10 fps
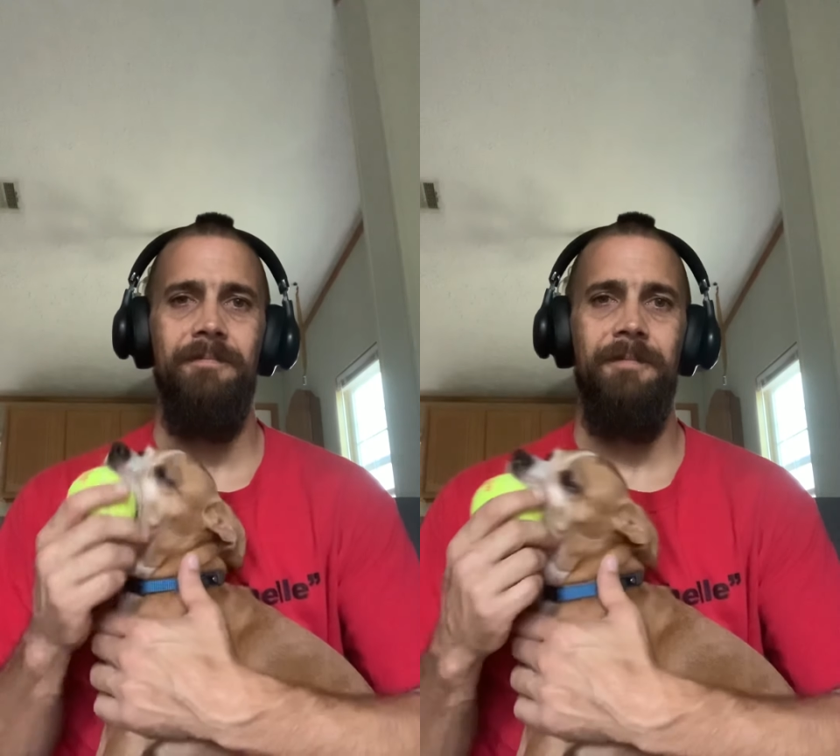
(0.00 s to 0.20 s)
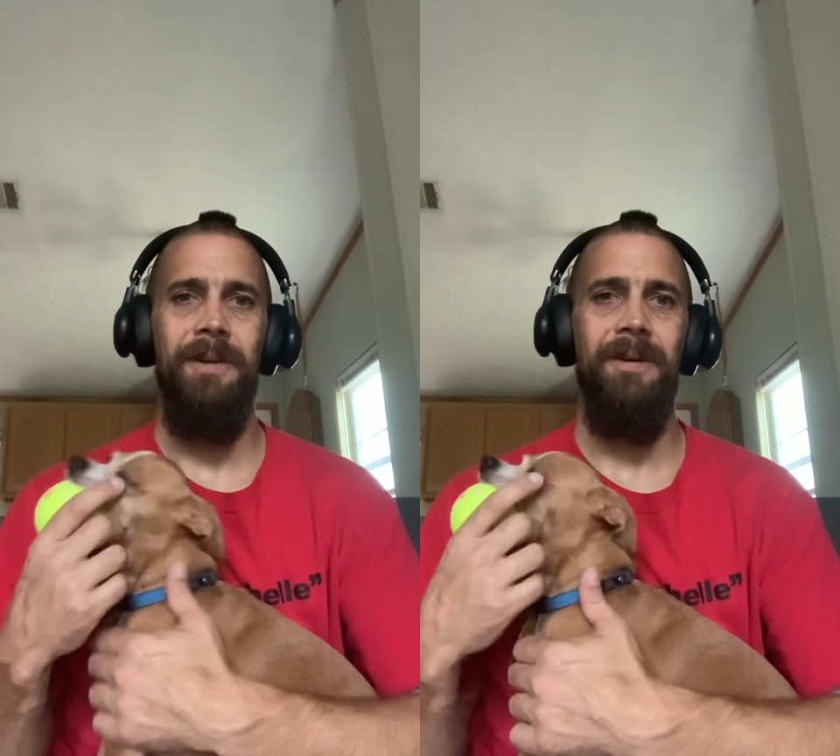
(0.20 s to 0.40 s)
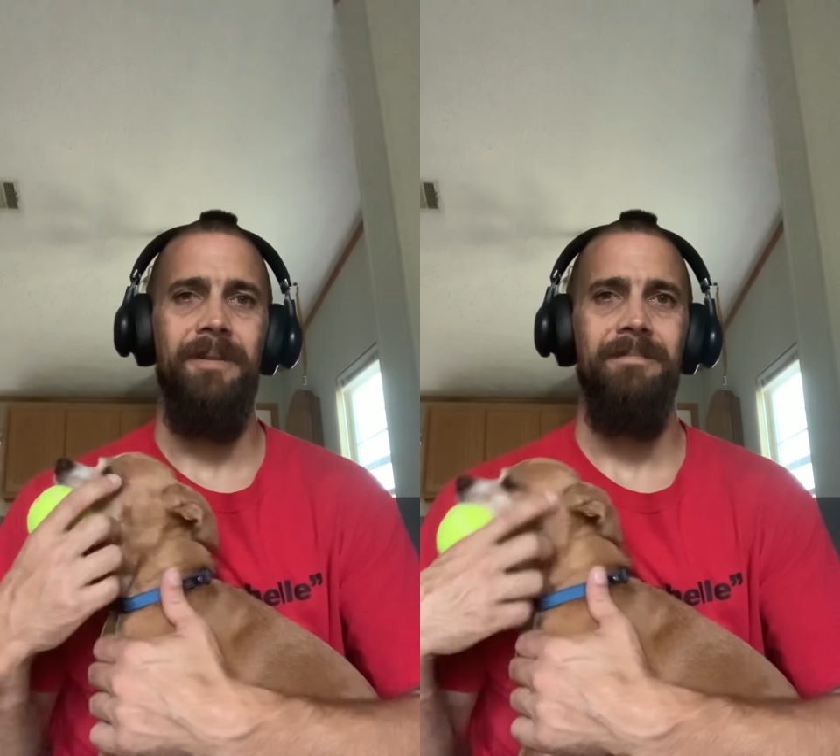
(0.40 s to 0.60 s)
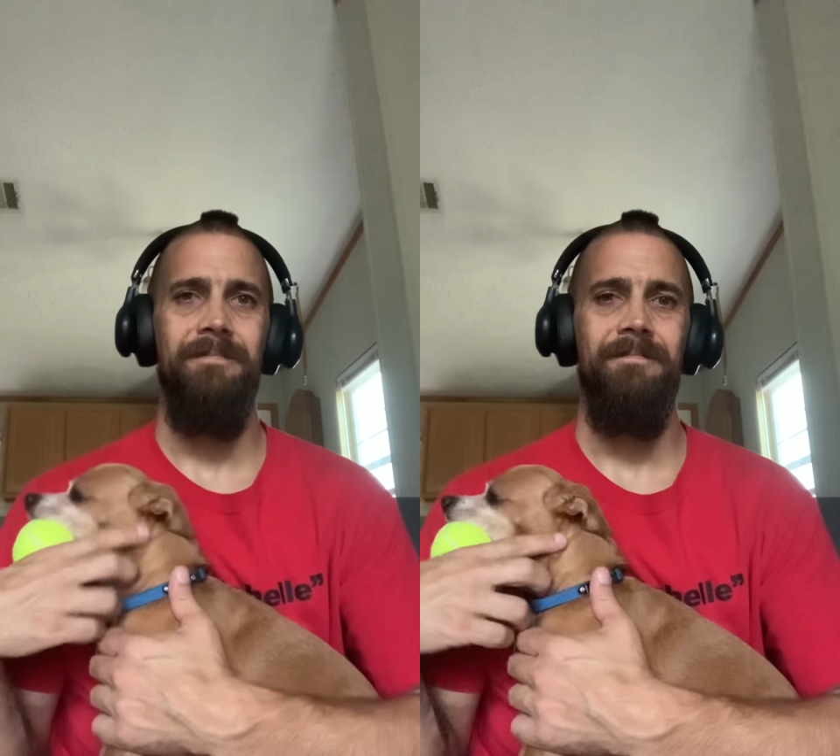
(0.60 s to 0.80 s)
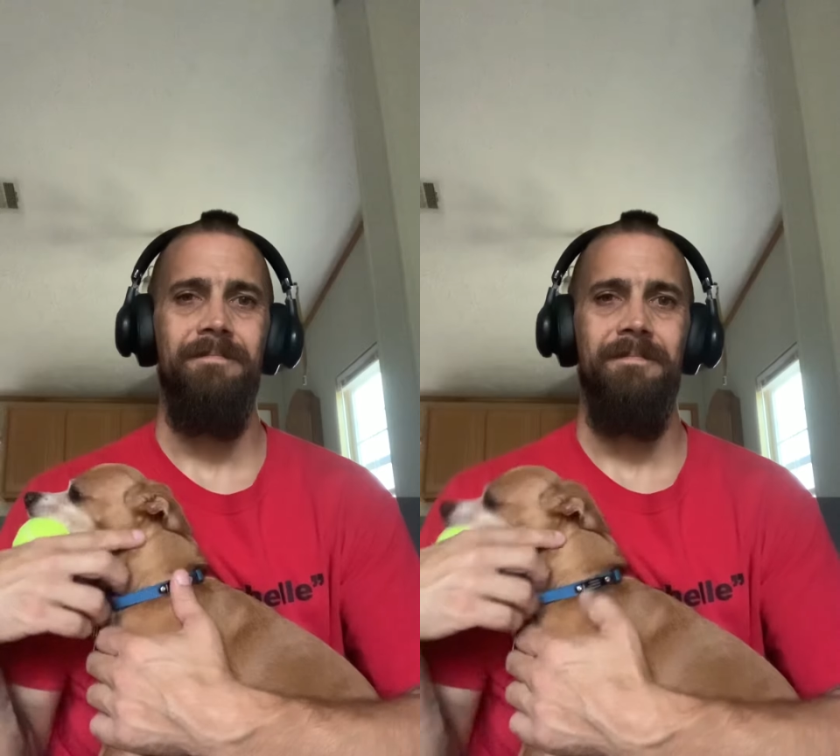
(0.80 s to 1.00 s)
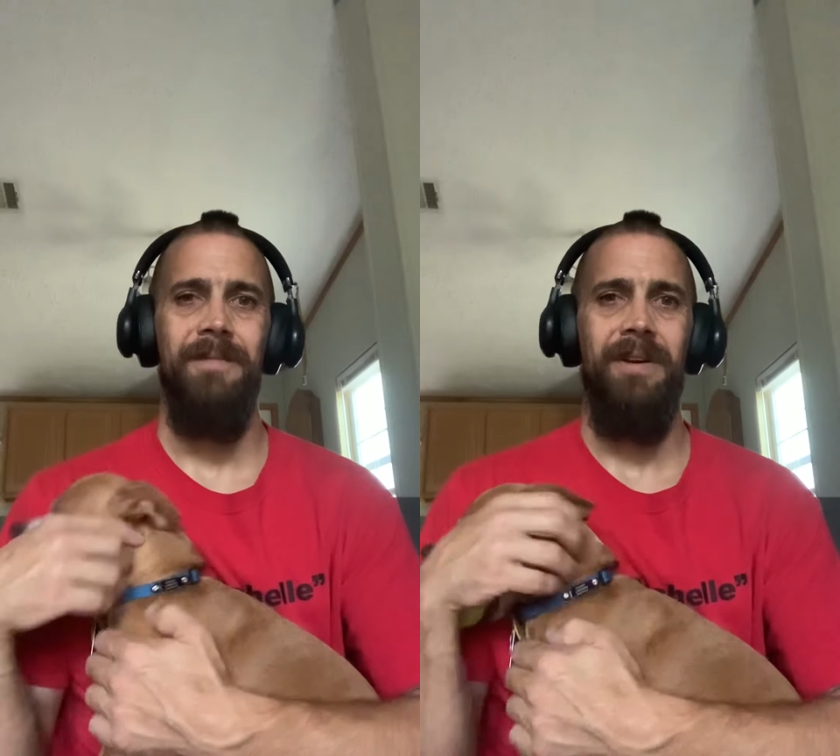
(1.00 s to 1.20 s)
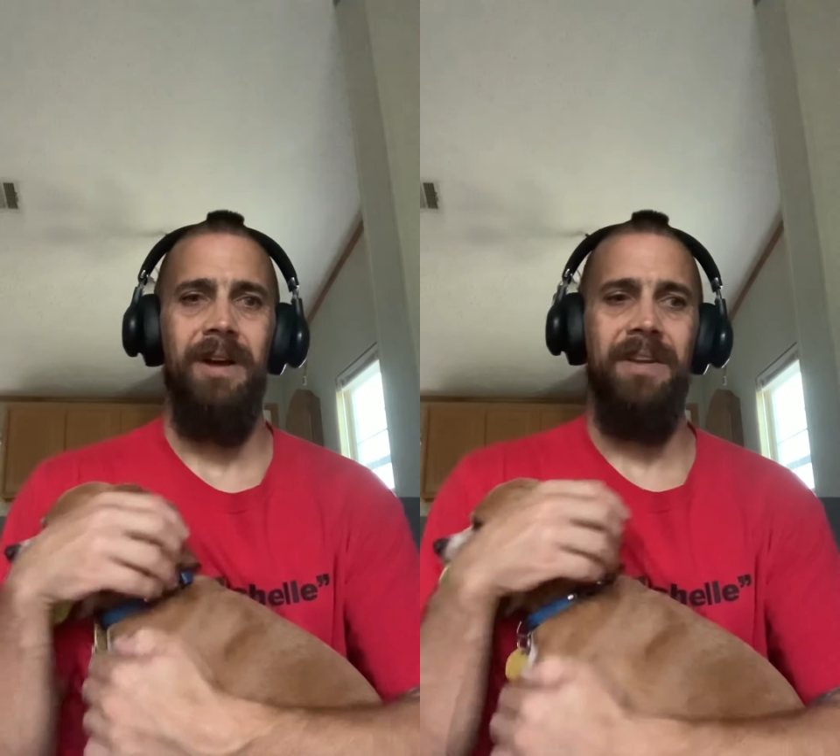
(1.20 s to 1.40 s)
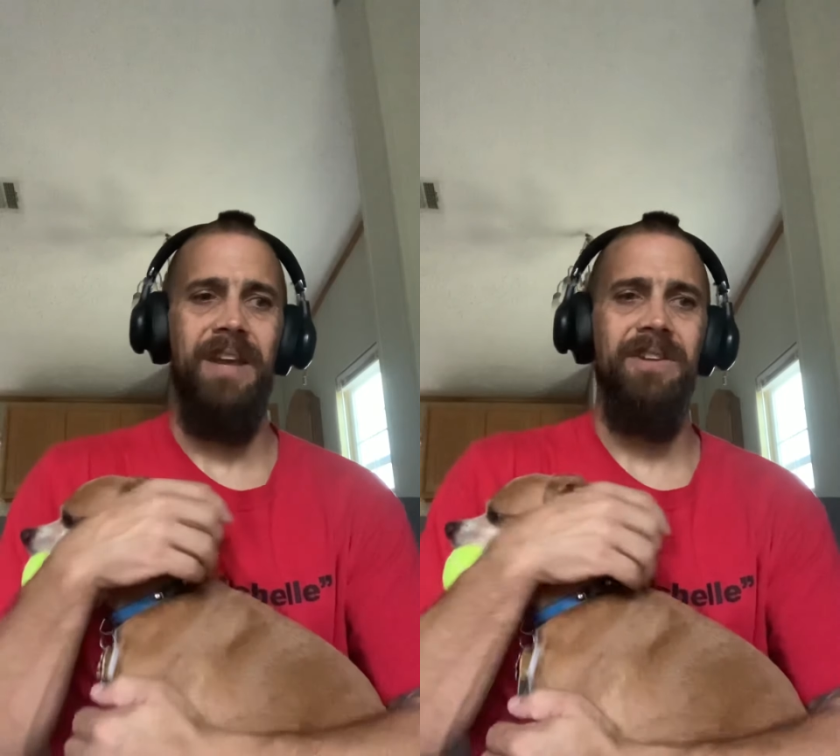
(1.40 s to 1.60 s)
You know,
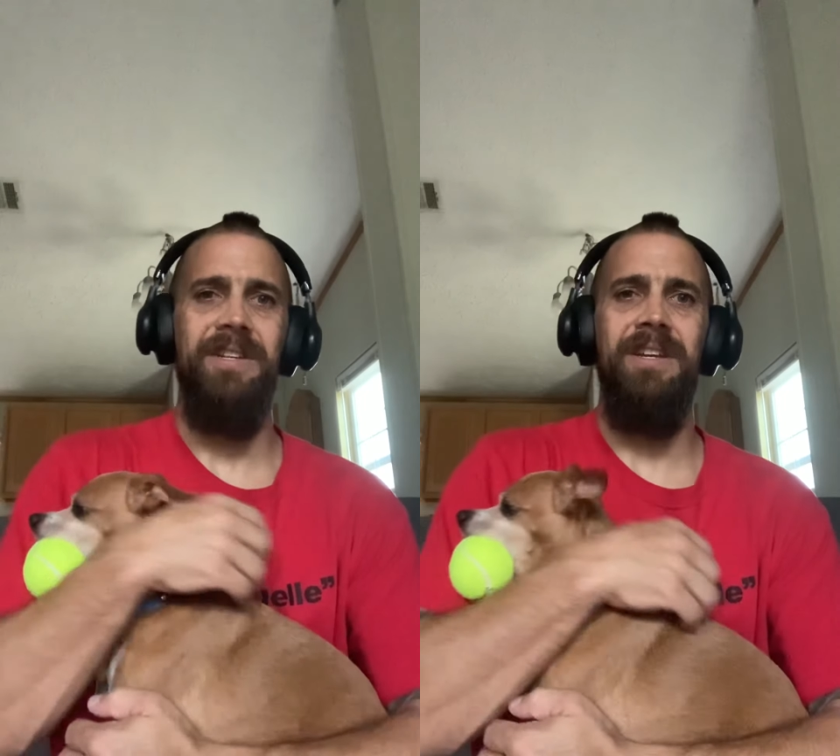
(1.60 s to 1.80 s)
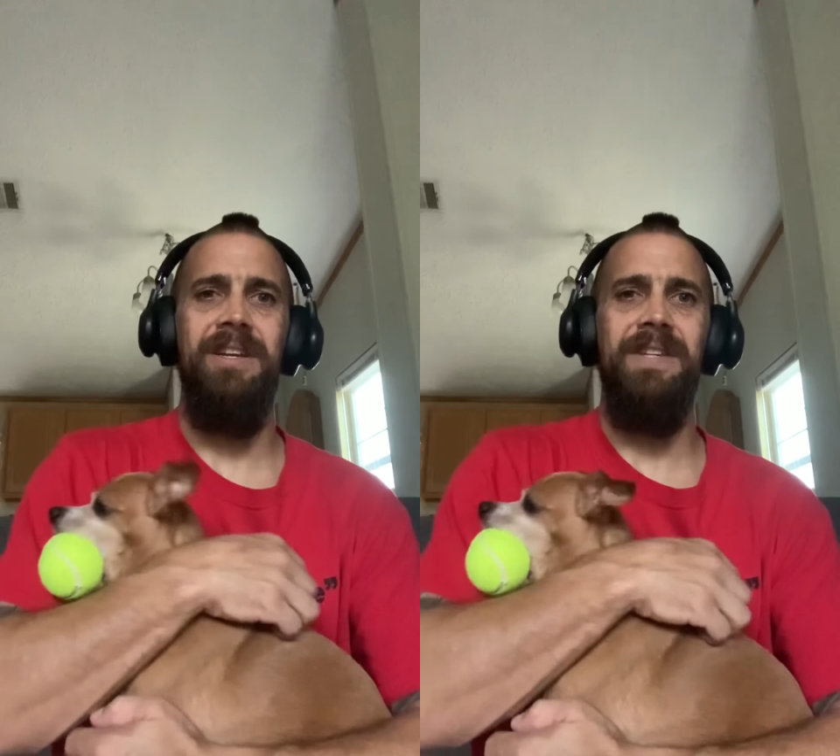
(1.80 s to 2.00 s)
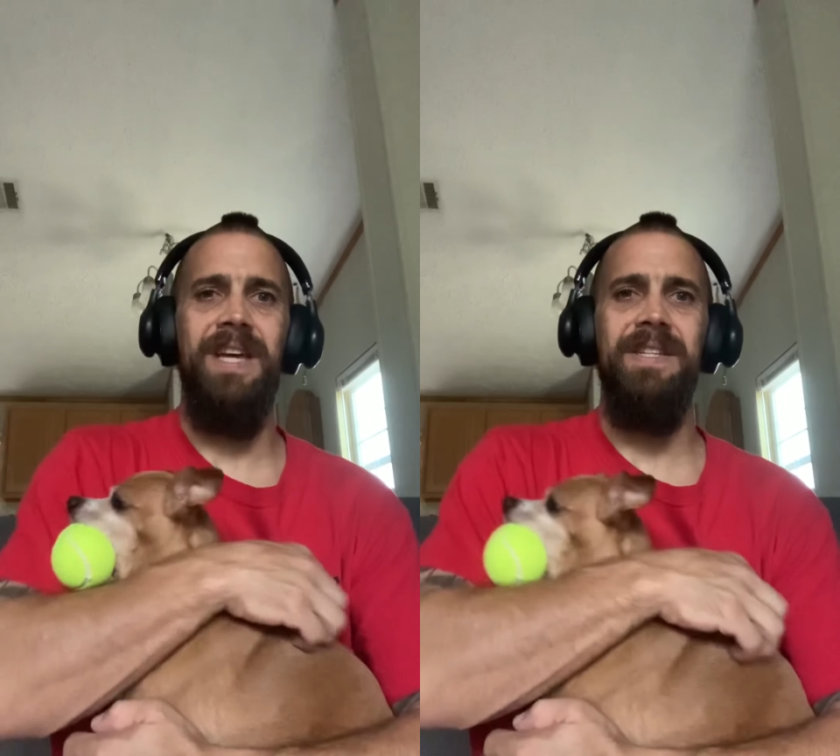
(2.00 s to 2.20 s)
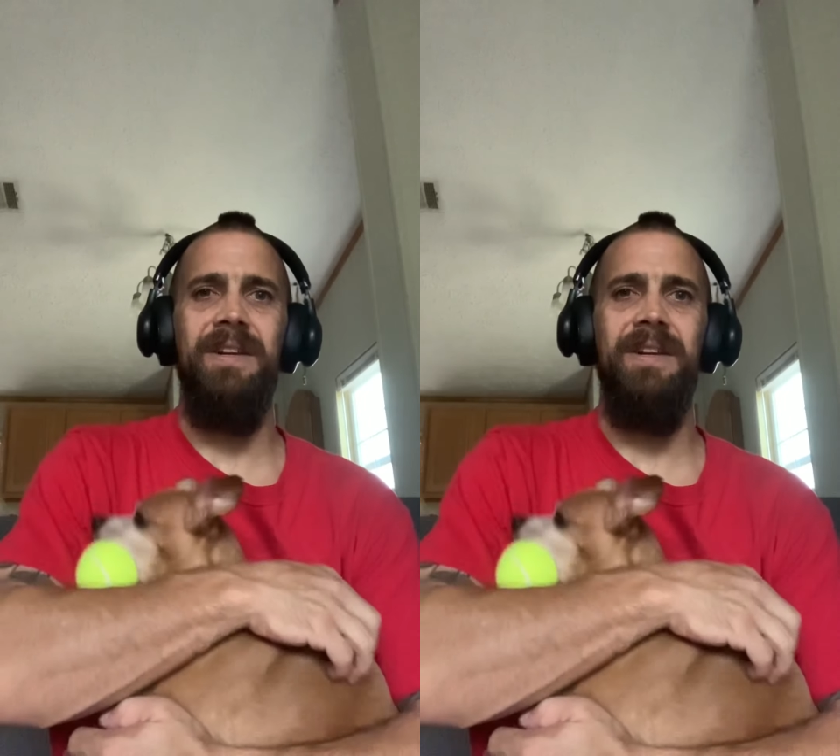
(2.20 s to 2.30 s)
I guarantee his ass